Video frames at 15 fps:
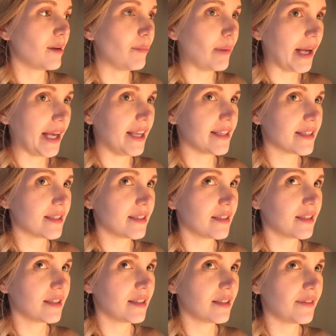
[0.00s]
But
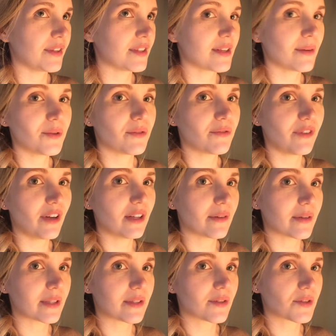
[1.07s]
that's not what you follow
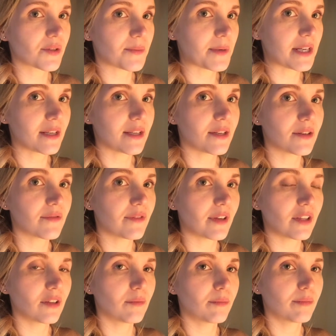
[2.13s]
on social media. You don't
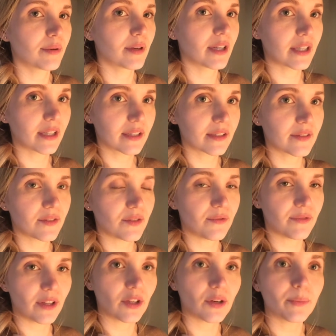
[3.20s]
follow products. You
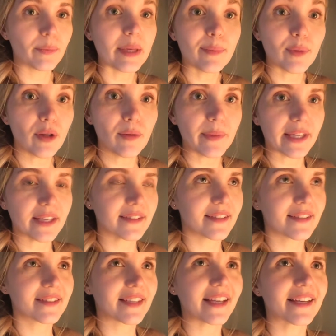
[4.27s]
follow people because
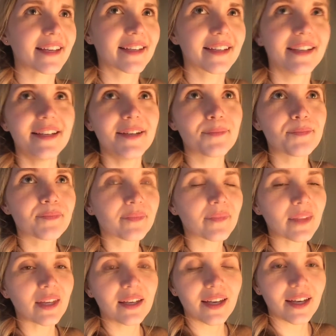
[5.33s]
it's like,
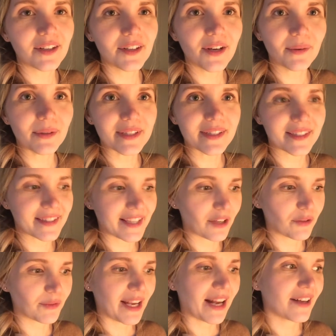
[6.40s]
I don't know, it's
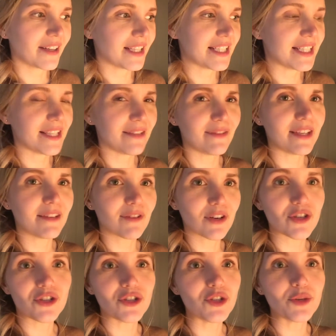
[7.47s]
like reality TV
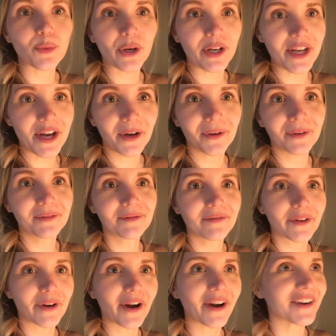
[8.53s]
version 2.0
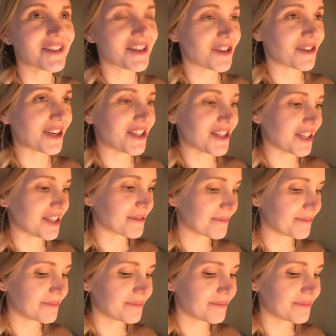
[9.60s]
for our generation.